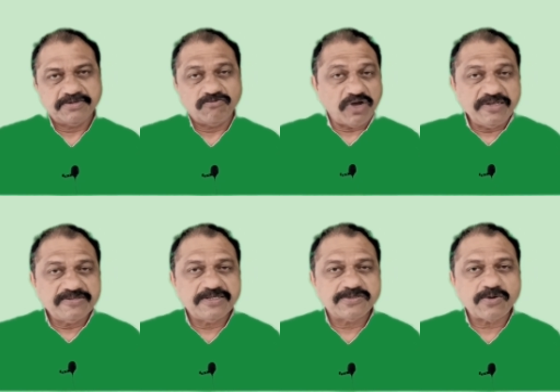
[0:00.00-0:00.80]
Why
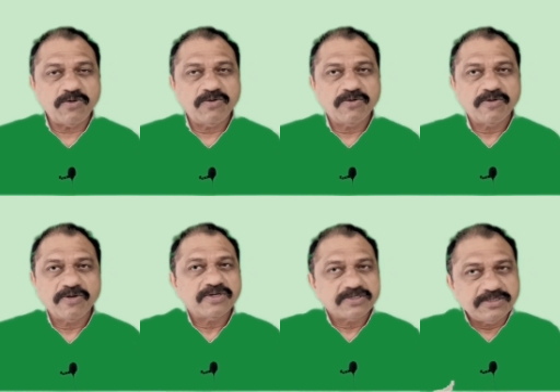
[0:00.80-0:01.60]
is it so?
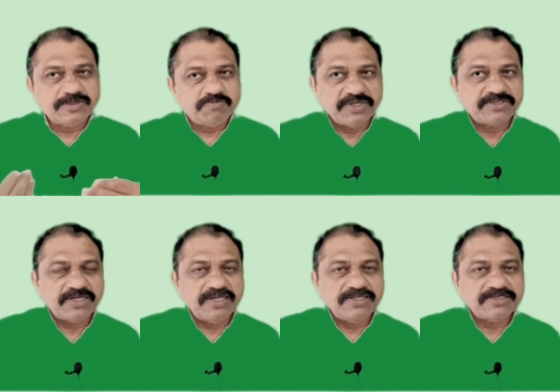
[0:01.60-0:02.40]
This
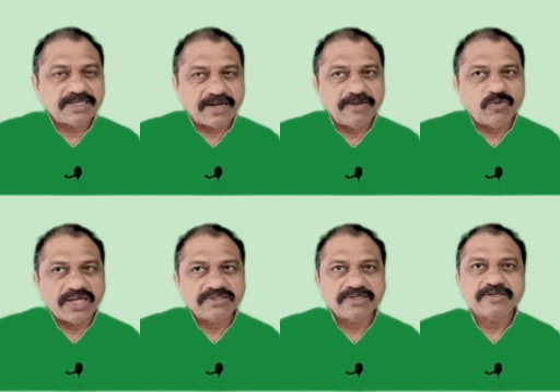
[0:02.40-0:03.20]
percentage is arrived
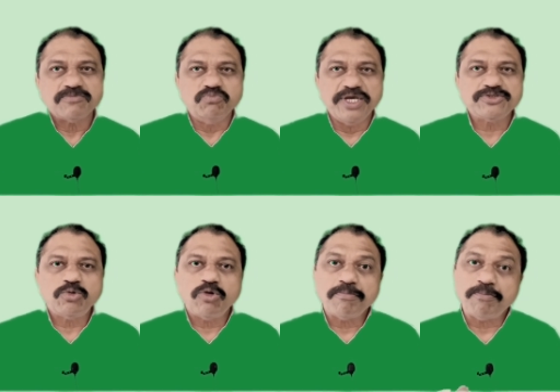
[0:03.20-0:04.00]
at based
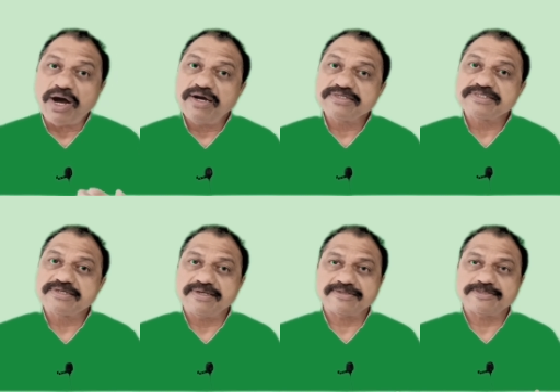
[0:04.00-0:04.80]
on
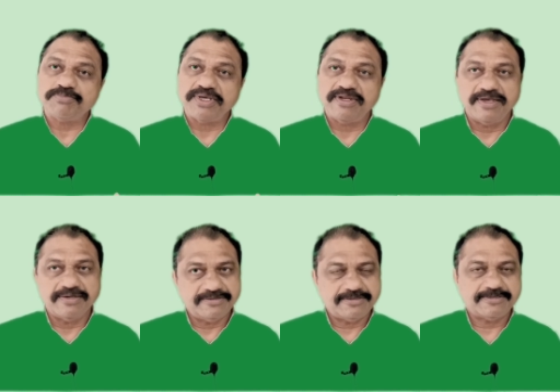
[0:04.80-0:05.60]
past
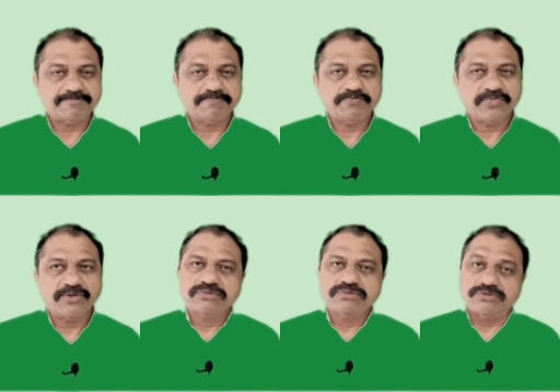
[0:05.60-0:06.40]
experience.
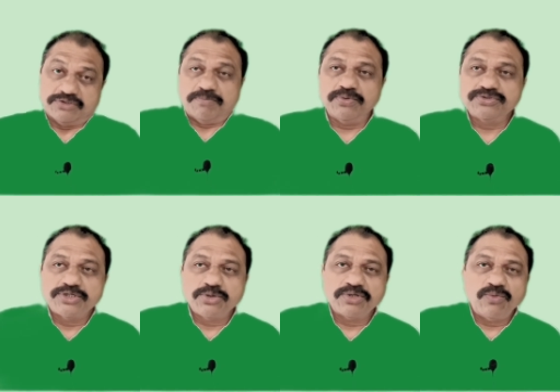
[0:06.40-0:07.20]
Suppose
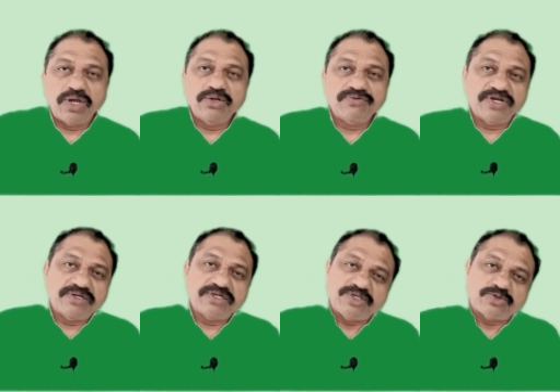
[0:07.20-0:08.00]
the total value of
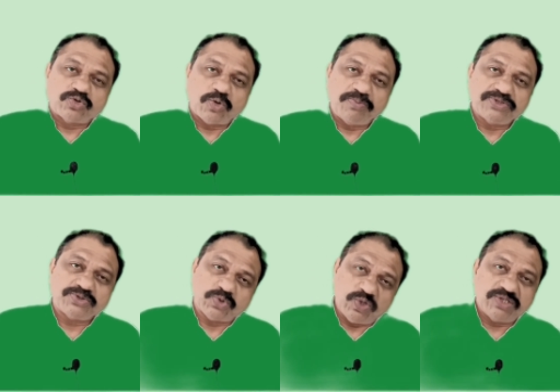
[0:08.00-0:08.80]
debtors is rupees
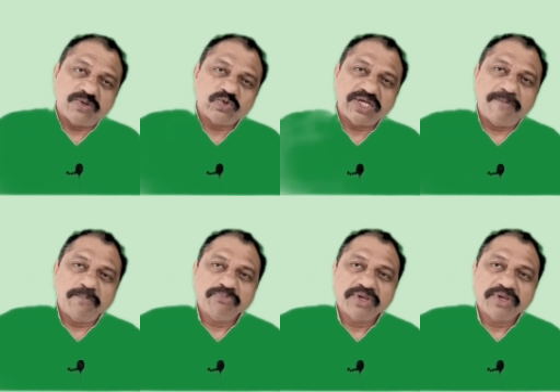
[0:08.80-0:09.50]
twenty thousand